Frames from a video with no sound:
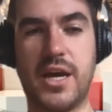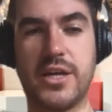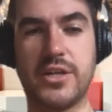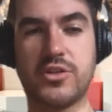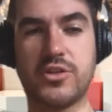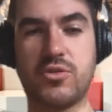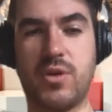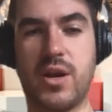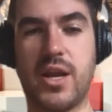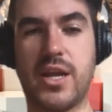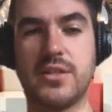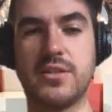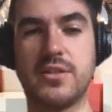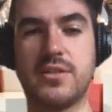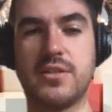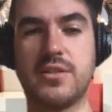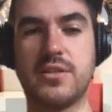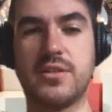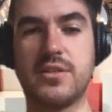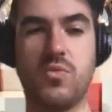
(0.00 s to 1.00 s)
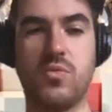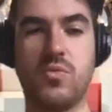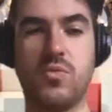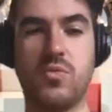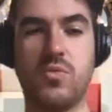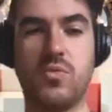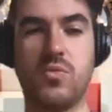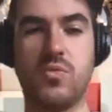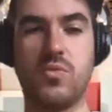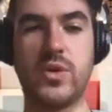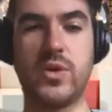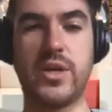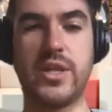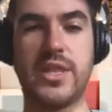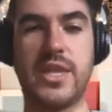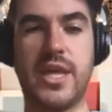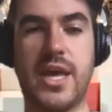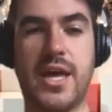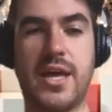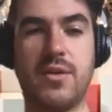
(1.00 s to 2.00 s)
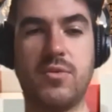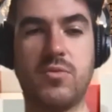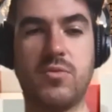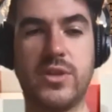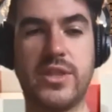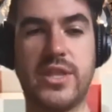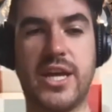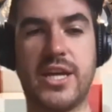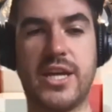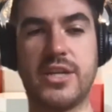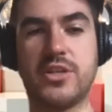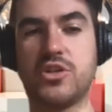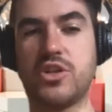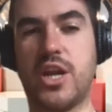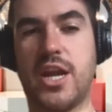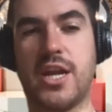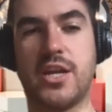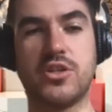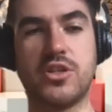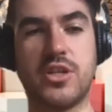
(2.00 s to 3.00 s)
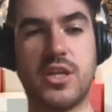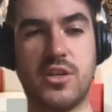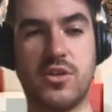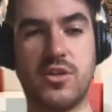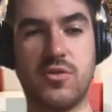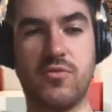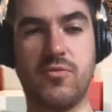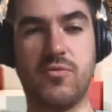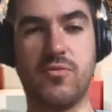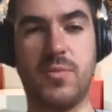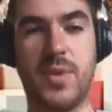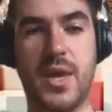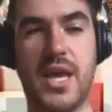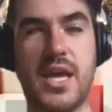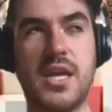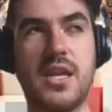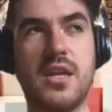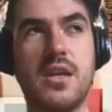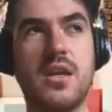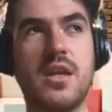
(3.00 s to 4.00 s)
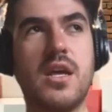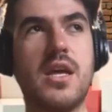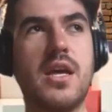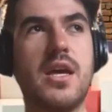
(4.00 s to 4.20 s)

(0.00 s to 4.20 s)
trends, with that change that you've made.